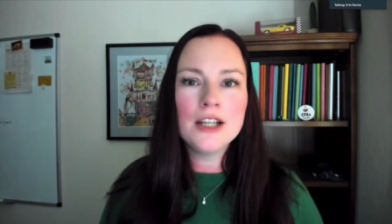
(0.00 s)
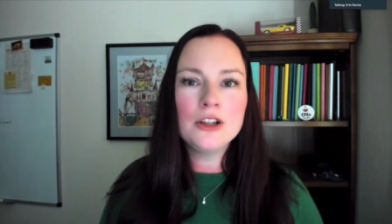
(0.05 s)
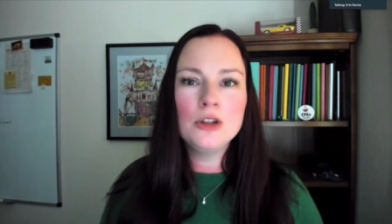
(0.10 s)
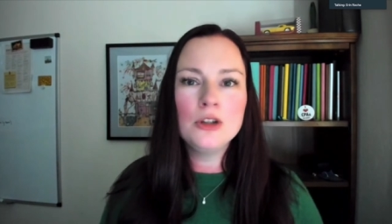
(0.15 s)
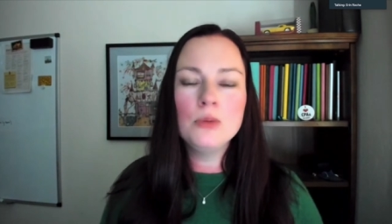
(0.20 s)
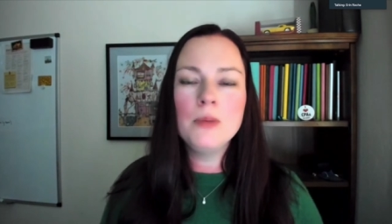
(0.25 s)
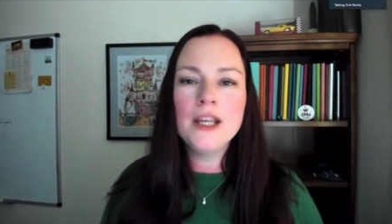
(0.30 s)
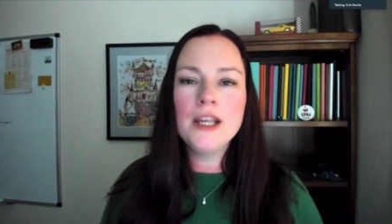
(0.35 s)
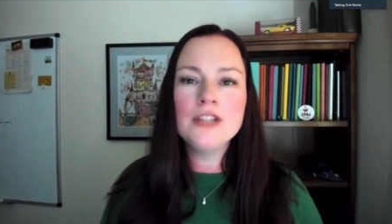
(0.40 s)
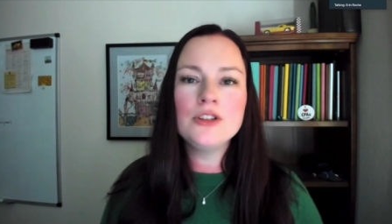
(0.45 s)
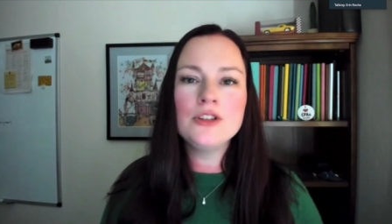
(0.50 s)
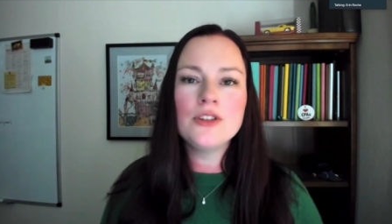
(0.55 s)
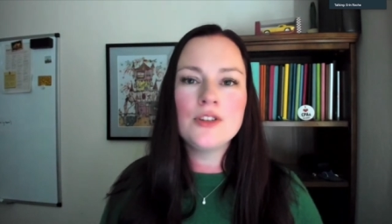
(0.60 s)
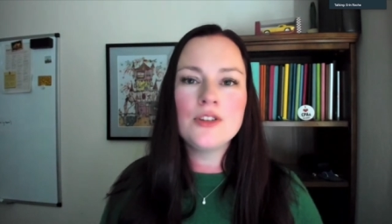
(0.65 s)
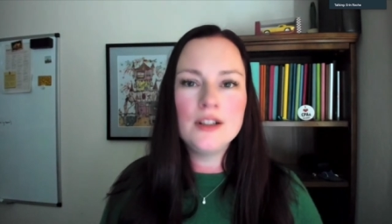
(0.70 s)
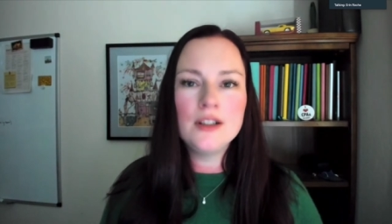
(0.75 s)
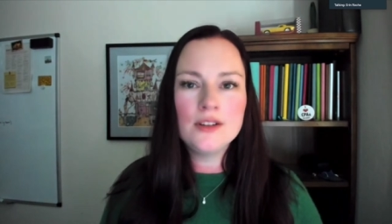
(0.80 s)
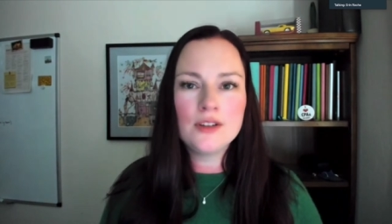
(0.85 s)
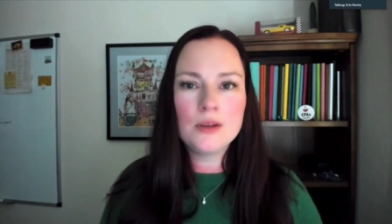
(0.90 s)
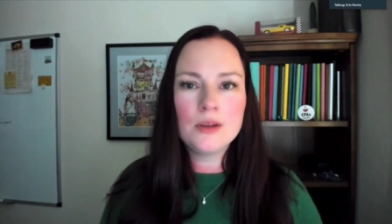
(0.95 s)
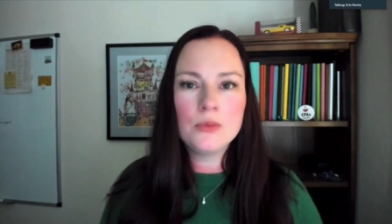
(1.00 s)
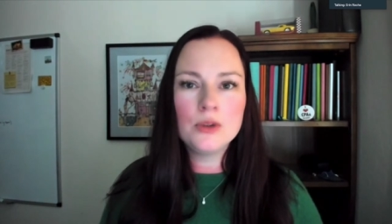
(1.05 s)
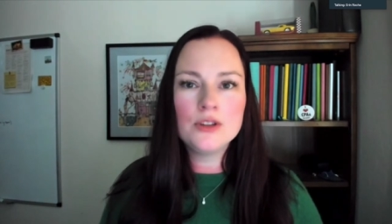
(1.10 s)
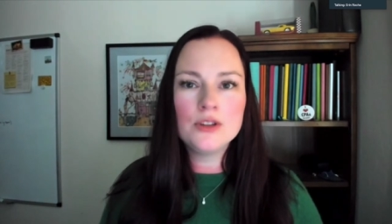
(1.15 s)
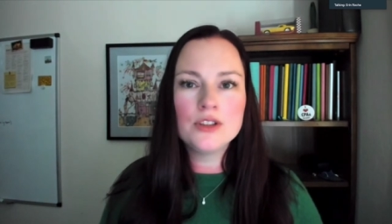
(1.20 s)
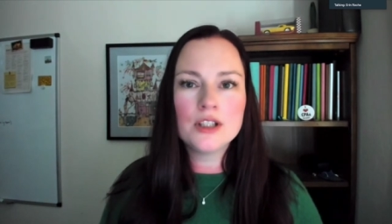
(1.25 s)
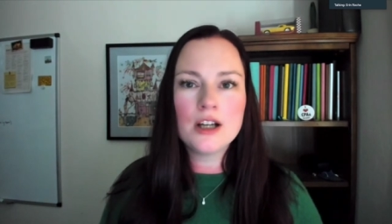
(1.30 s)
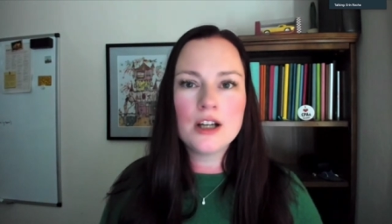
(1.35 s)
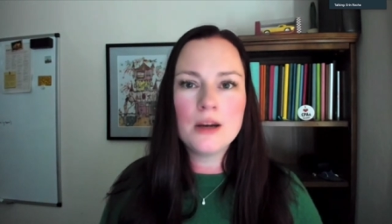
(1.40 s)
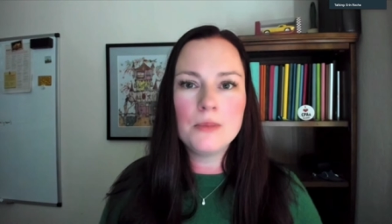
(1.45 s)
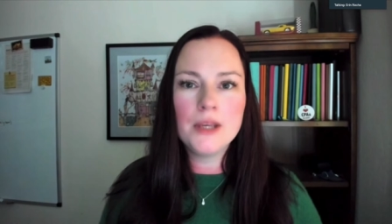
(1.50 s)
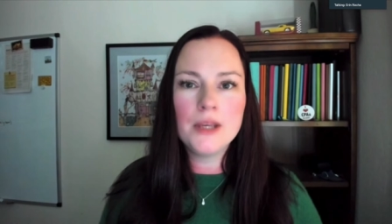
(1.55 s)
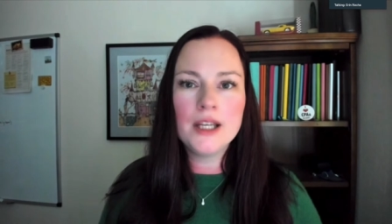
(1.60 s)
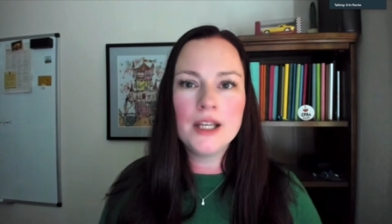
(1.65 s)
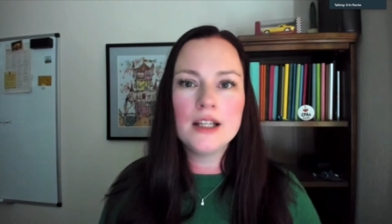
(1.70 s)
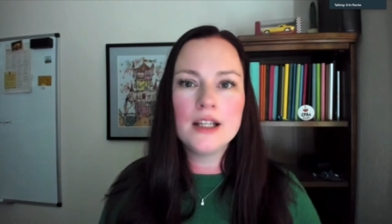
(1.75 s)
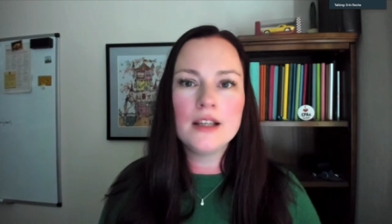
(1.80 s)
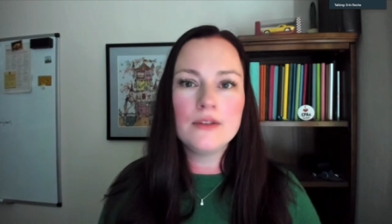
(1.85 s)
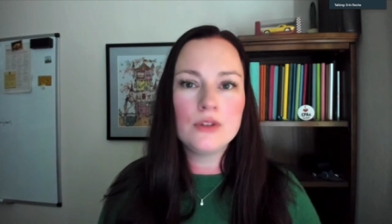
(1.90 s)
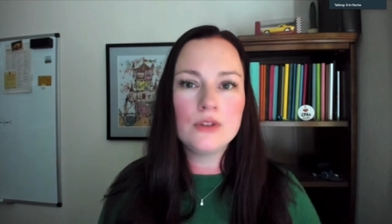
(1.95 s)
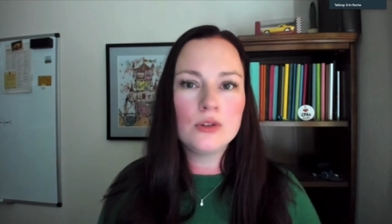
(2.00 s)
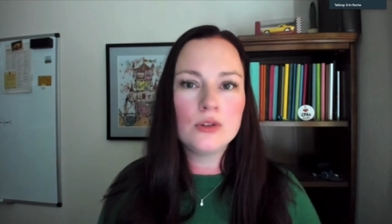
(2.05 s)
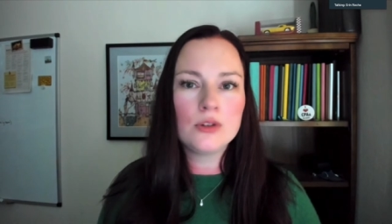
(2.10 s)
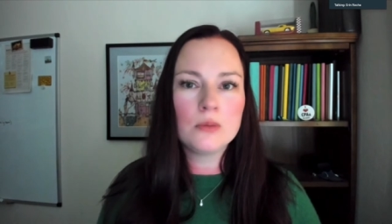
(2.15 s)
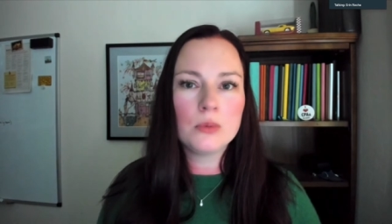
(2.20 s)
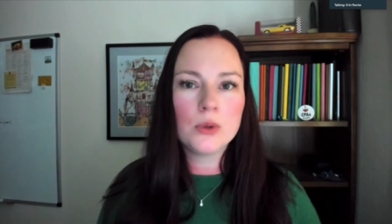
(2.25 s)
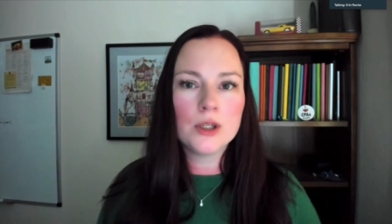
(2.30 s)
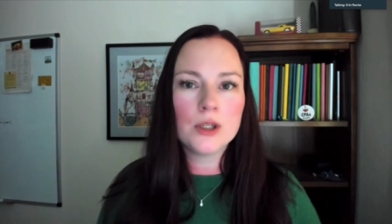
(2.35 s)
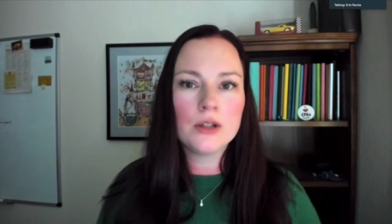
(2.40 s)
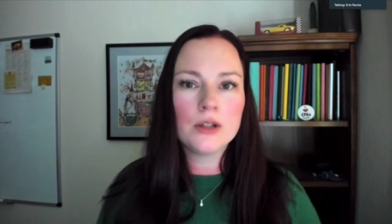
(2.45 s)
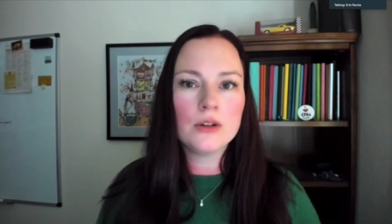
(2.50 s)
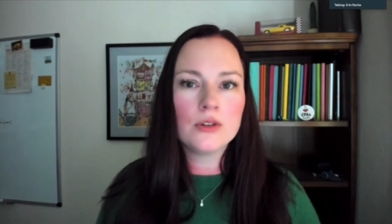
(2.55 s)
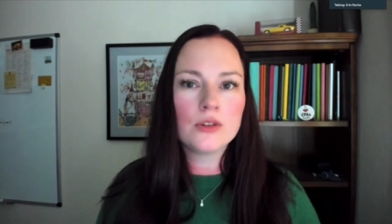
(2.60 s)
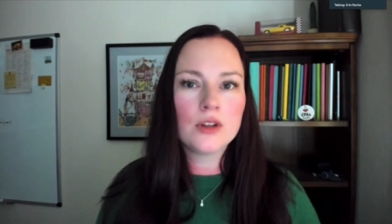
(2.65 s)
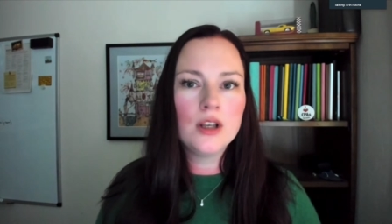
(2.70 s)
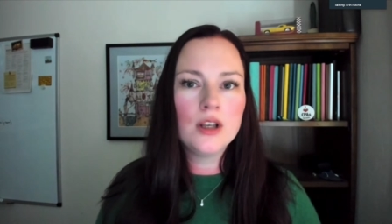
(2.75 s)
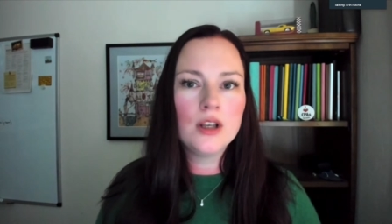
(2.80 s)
You may just need someone to come in and give you some pointers.